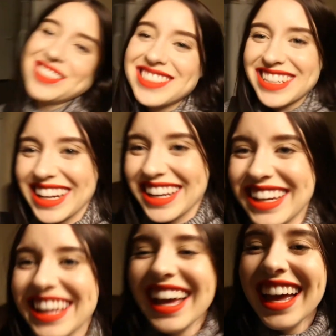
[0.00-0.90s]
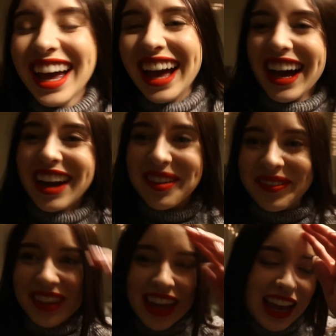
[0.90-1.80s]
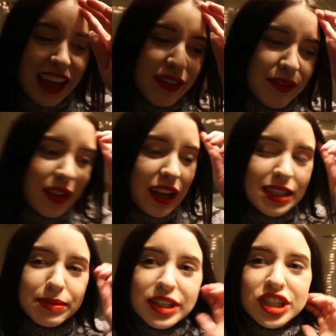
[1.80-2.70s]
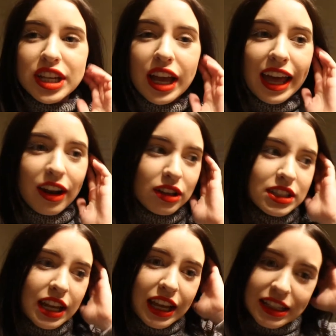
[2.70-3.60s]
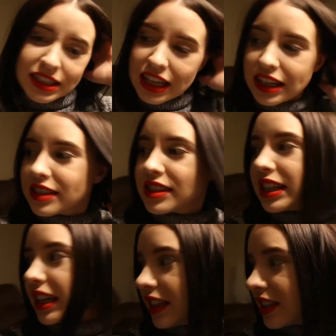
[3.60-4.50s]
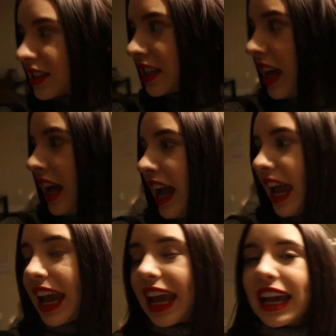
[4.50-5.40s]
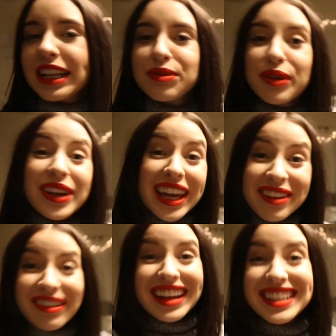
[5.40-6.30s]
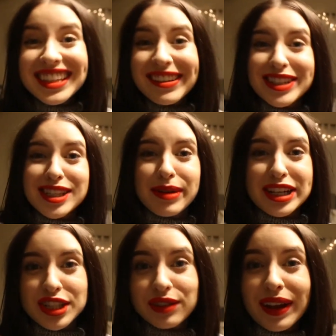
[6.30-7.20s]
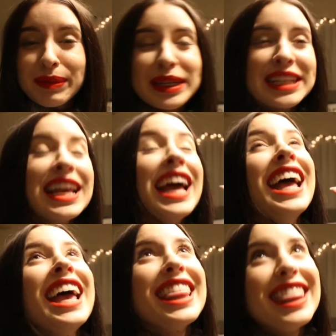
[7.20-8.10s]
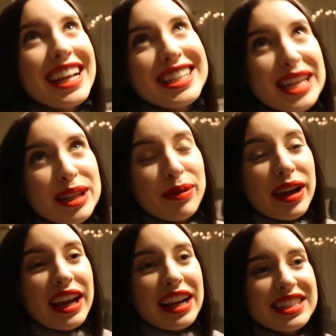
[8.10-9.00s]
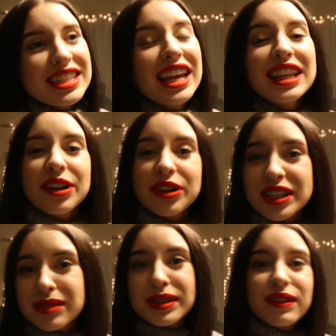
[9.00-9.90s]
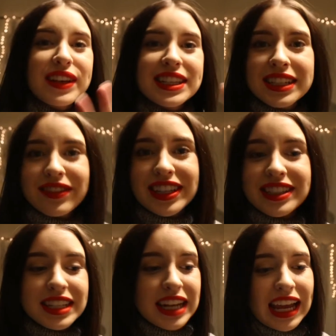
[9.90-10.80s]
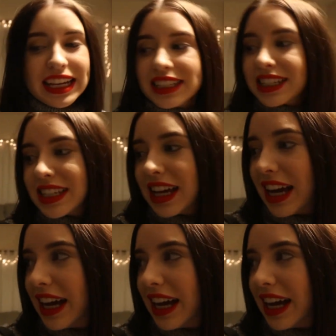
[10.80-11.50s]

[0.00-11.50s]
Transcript: Just kidding. Yeah, I haven't vlogged much at all today. It's like 6 and we're getting ready to leave to Sebastian's family. They celebrate their Christmas festivities tonight.